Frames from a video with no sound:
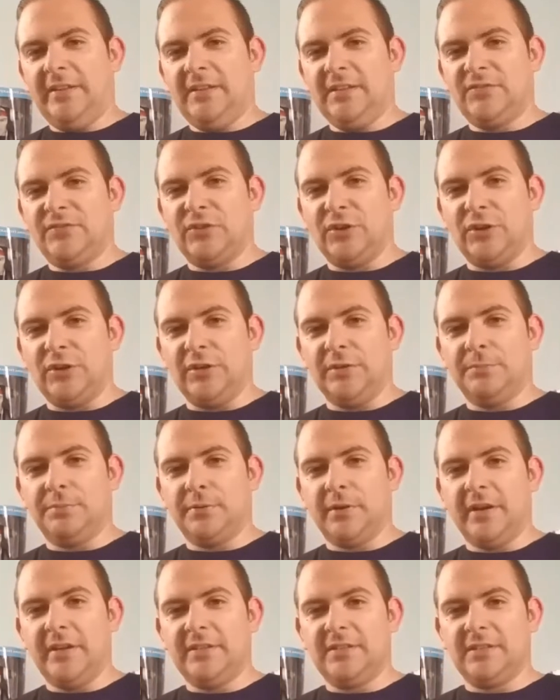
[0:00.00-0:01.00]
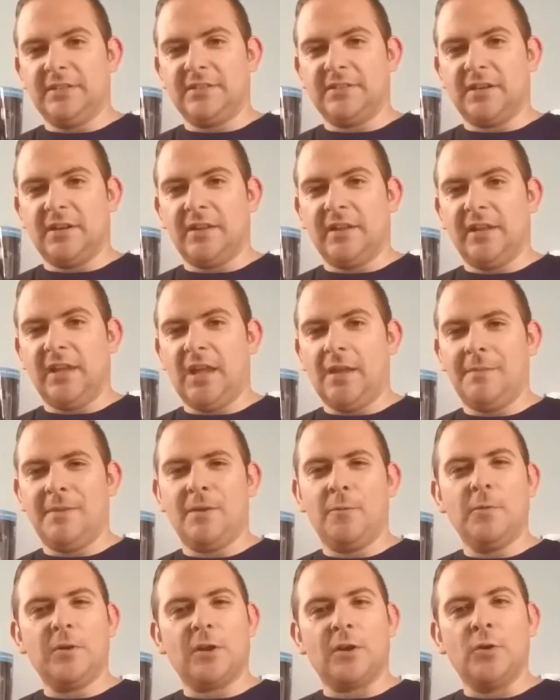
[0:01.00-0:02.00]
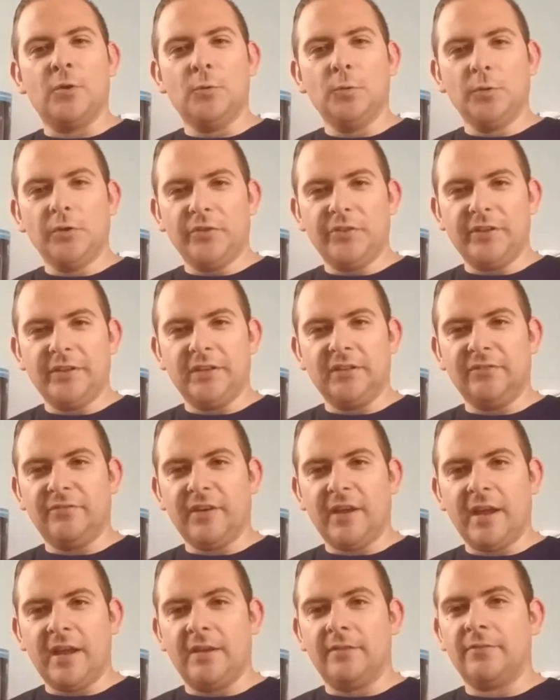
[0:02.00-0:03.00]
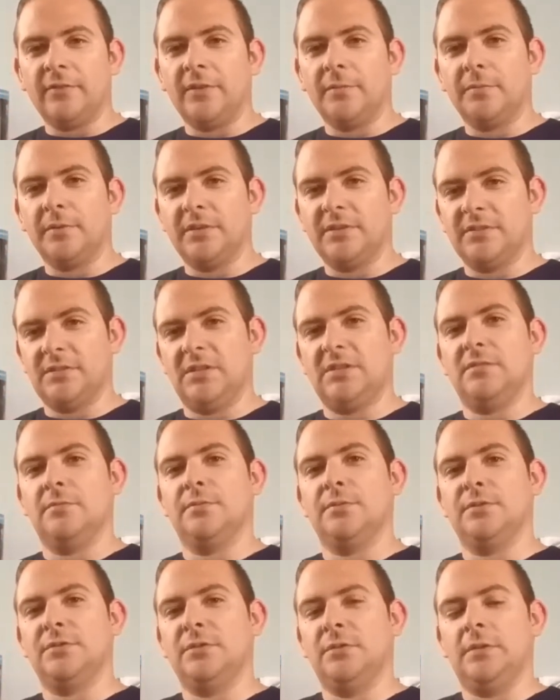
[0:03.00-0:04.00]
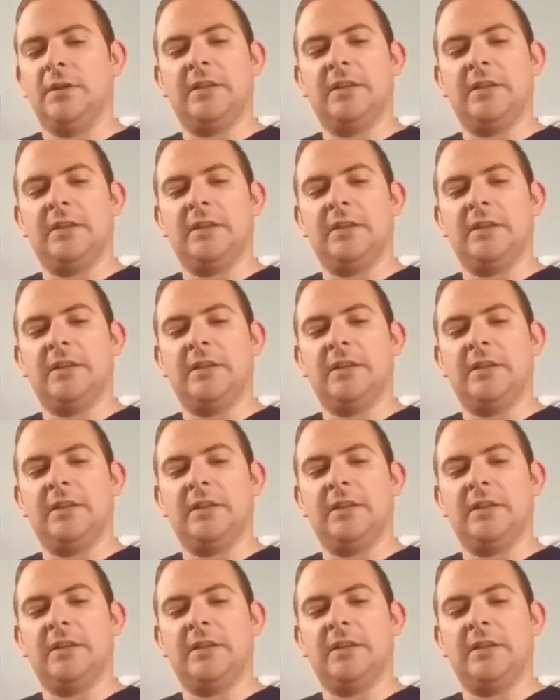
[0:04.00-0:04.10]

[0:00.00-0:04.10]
this for a good price at Starlight Gaming, what a cool thing to find for the PlayStation Pursuit.